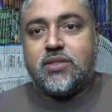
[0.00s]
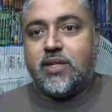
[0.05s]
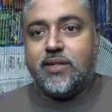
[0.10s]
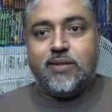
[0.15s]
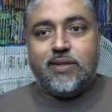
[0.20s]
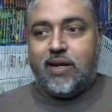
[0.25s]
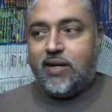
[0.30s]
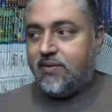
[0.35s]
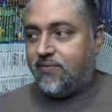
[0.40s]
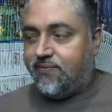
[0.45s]

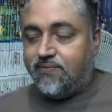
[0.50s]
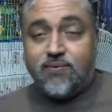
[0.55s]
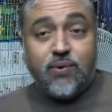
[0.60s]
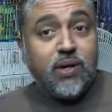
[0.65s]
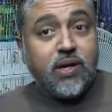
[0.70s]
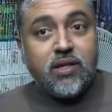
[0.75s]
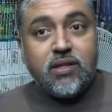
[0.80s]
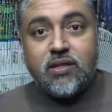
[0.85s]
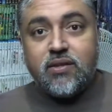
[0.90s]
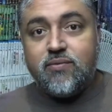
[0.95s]
I
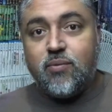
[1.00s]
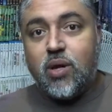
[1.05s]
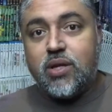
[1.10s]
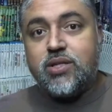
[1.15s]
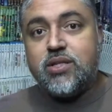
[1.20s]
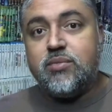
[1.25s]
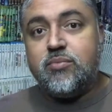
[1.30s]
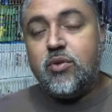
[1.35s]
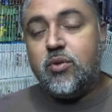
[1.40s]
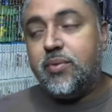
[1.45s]
freaking love
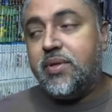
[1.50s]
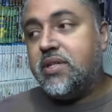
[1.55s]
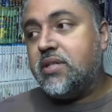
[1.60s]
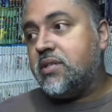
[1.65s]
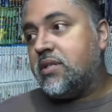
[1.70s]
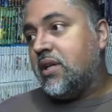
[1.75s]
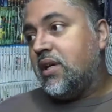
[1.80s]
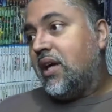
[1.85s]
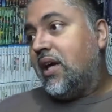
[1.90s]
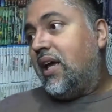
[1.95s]
watching
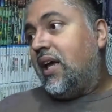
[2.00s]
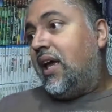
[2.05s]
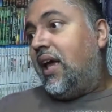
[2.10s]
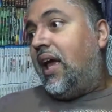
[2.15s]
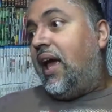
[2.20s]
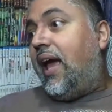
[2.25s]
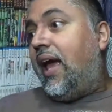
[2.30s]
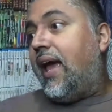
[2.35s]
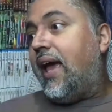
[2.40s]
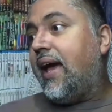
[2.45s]
movies,
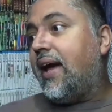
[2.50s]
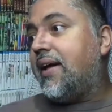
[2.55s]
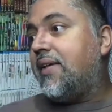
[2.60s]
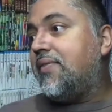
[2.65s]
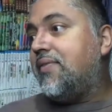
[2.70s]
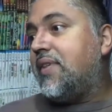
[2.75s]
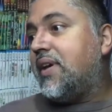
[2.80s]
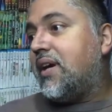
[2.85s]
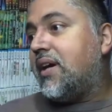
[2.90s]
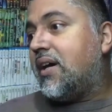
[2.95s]

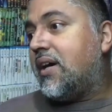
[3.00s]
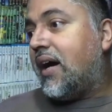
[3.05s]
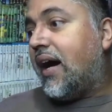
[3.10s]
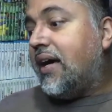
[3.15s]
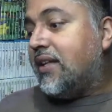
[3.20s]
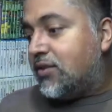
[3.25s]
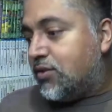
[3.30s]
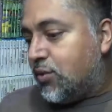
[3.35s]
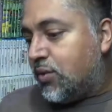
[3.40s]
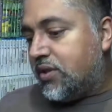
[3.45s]
and
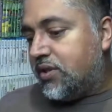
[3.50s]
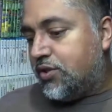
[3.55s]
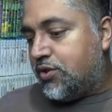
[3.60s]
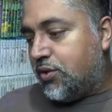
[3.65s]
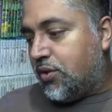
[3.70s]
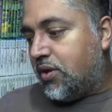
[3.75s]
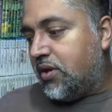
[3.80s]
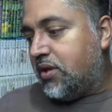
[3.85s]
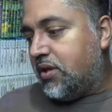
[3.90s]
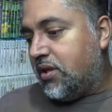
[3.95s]
I do
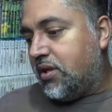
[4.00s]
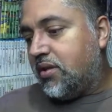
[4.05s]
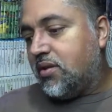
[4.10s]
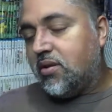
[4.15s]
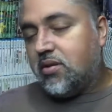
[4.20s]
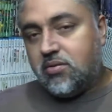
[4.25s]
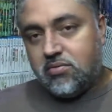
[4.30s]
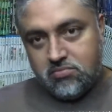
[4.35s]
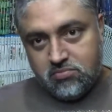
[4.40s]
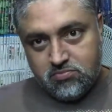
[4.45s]
enjoy
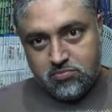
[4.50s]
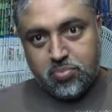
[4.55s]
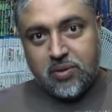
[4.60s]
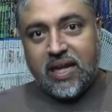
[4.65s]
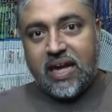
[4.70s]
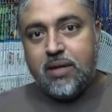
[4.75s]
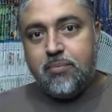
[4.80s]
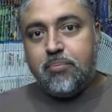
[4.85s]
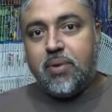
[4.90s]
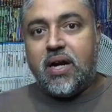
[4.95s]

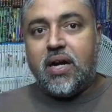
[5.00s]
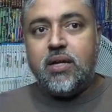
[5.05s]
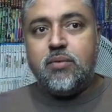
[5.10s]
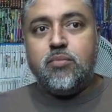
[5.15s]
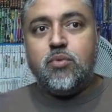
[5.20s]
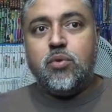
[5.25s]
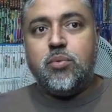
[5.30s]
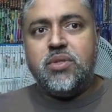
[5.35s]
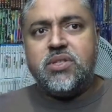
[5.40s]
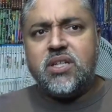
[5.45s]
blind
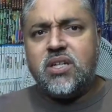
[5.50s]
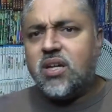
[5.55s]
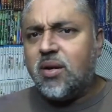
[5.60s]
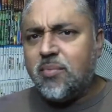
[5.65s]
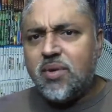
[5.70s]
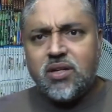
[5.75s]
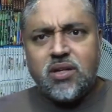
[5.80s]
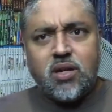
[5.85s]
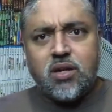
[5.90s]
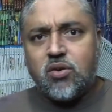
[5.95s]
buying movies and
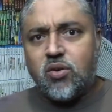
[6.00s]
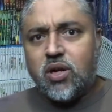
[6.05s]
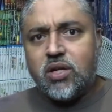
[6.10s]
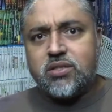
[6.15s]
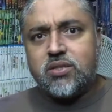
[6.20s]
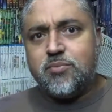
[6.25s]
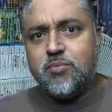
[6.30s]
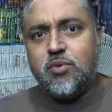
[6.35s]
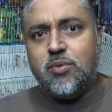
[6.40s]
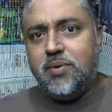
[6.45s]
coming
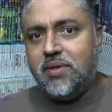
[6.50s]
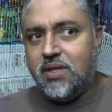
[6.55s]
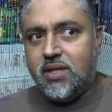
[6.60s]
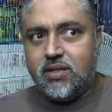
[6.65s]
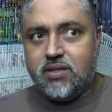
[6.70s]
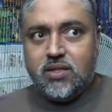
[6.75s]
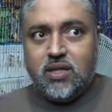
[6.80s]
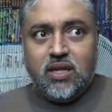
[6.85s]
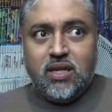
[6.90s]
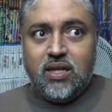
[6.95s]
across a movie
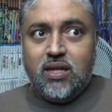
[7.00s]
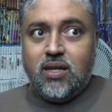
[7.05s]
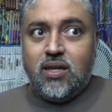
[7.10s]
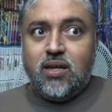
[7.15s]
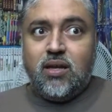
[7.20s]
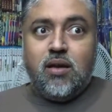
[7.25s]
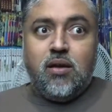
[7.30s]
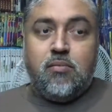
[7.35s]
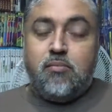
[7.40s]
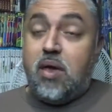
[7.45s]
that
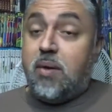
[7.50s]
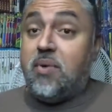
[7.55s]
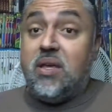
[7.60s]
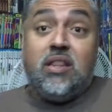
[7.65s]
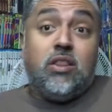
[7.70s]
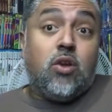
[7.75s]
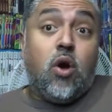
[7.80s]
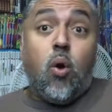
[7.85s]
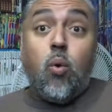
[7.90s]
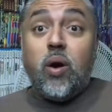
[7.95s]

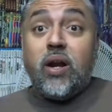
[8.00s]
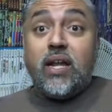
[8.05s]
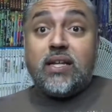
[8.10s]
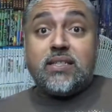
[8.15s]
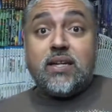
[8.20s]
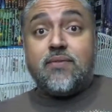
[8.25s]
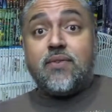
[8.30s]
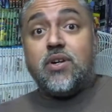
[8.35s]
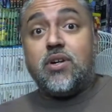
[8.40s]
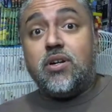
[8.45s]
maybe no one
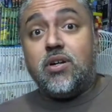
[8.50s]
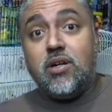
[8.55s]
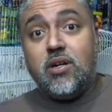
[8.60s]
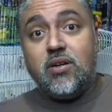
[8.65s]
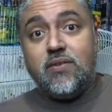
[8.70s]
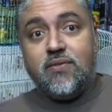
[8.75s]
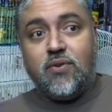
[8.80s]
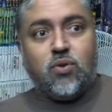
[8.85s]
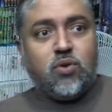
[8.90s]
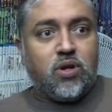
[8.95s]
has ever heard
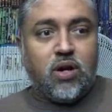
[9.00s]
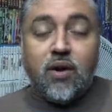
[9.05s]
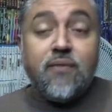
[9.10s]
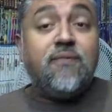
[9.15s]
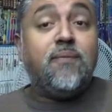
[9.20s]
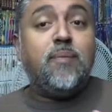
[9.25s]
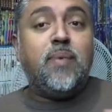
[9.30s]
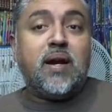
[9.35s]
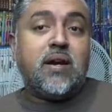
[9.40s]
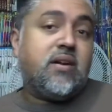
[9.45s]
of, or
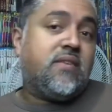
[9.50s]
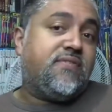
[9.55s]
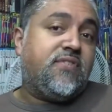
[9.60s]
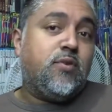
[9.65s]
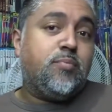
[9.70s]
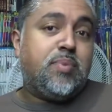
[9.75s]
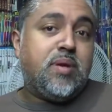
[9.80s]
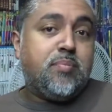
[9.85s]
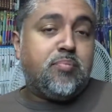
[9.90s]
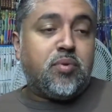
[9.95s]
very
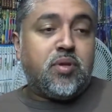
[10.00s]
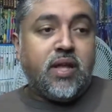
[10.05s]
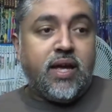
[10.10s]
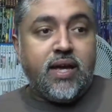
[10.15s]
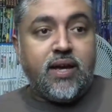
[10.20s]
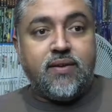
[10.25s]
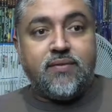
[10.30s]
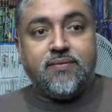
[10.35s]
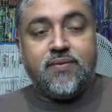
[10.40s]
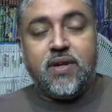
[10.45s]
few people
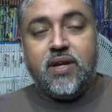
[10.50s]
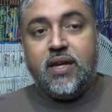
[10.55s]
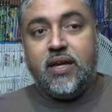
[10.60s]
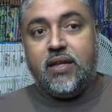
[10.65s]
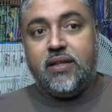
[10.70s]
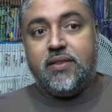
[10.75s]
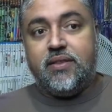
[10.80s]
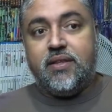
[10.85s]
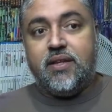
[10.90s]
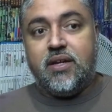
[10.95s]
have,
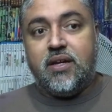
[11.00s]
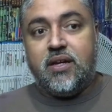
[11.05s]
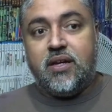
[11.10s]
and